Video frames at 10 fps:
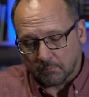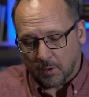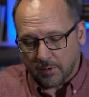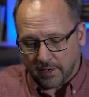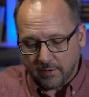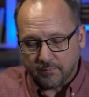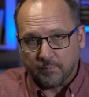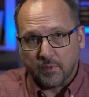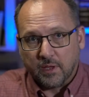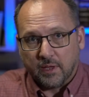Okay,
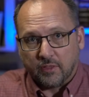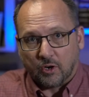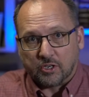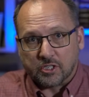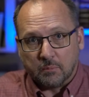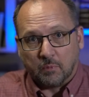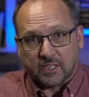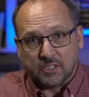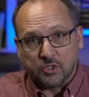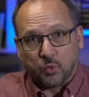there are some
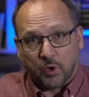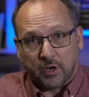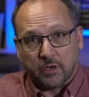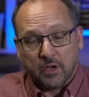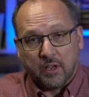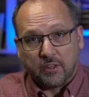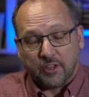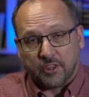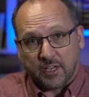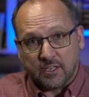lessons where
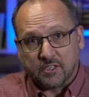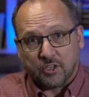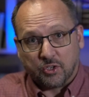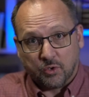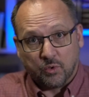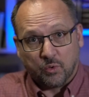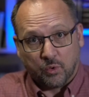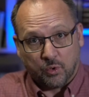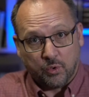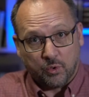the things that
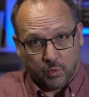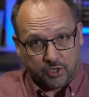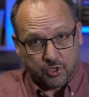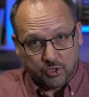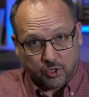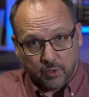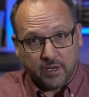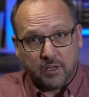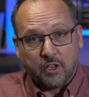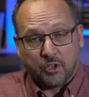what you're
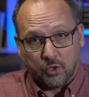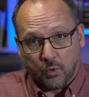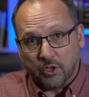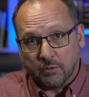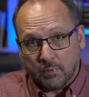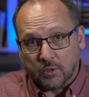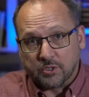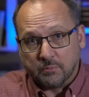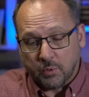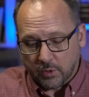doing, you are the
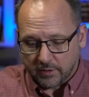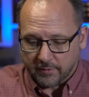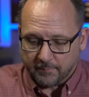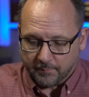most important.